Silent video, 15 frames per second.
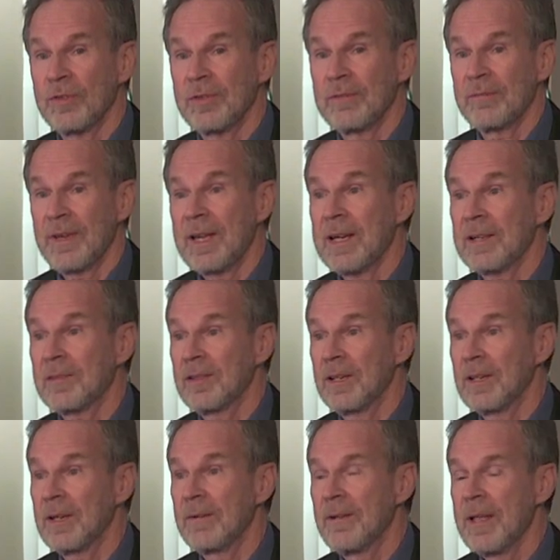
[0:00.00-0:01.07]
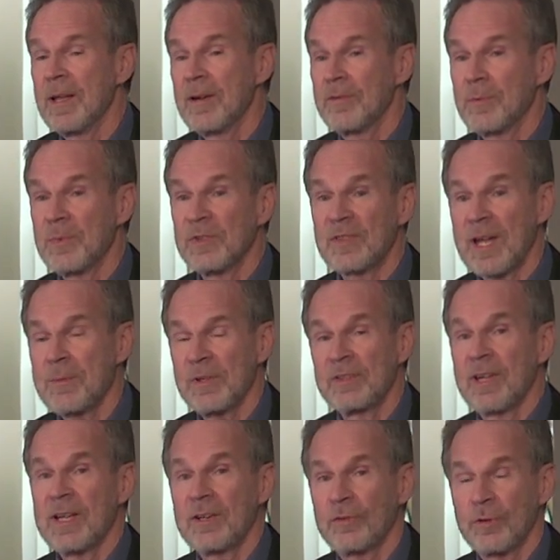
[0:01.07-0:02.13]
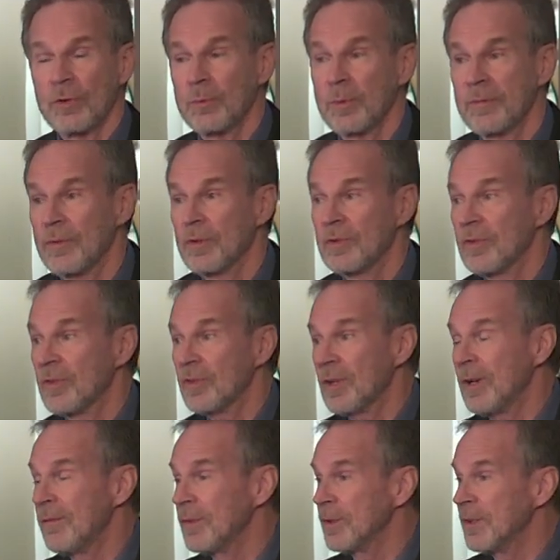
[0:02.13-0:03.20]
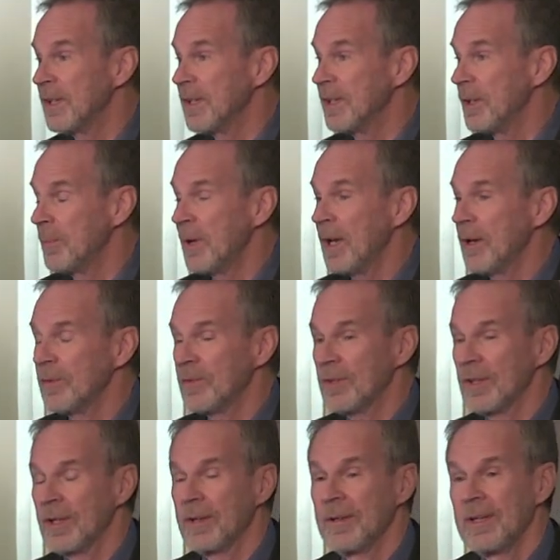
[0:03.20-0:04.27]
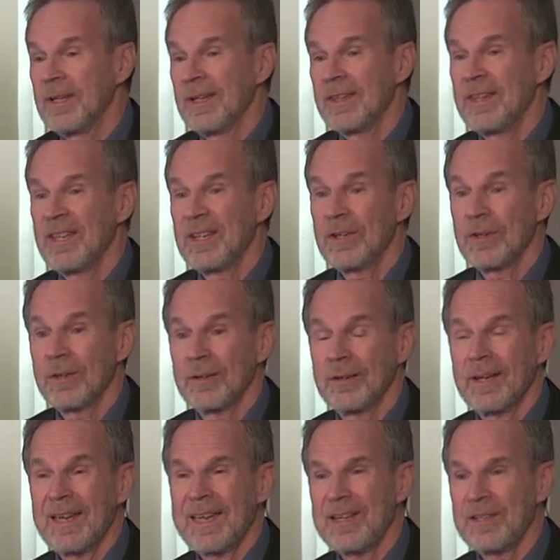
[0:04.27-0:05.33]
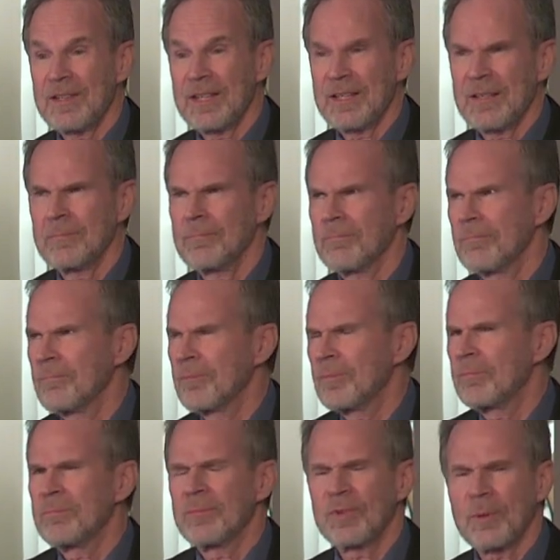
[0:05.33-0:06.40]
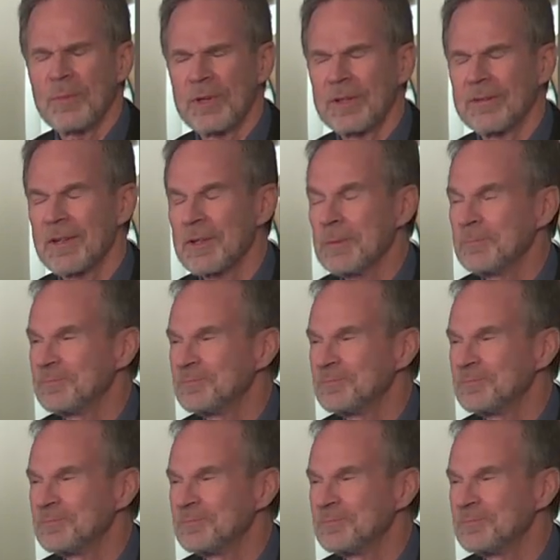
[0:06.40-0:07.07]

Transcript: In fact, uh, from the time that dinosaurs were first discovered in about uh, the year uh, eighteen something or other,